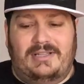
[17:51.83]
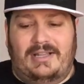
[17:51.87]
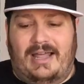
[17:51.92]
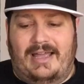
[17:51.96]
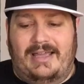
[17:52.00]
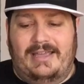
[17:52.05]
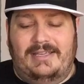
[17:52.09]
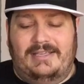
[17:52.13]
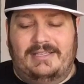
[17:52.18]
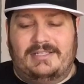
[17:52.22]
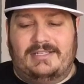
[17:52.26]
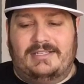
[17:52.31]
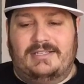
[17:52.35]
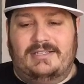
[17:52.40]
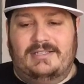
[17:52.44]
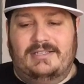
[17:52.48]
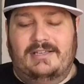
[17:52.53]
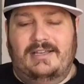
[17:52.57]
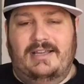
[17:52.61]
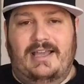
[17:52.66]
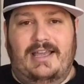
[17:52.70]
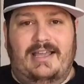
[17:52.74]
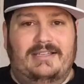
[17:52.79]
likes
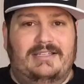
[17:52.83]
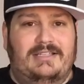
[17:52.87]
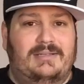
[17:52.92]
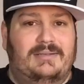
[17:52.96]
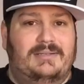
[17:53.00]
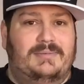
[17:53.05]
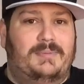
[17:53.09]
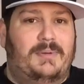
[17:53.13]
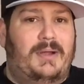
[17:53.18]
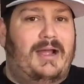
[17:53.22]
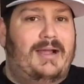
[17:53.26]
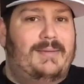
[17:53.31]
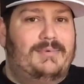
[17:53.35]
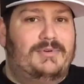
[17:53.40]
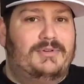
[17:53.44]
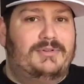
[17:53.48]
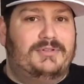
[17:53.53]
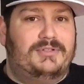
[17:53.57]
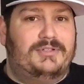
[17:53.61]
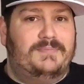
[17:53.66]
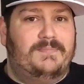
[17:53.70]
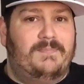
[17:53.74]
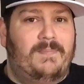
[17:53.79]
and
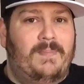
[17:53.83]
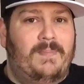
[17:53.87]
subscribers,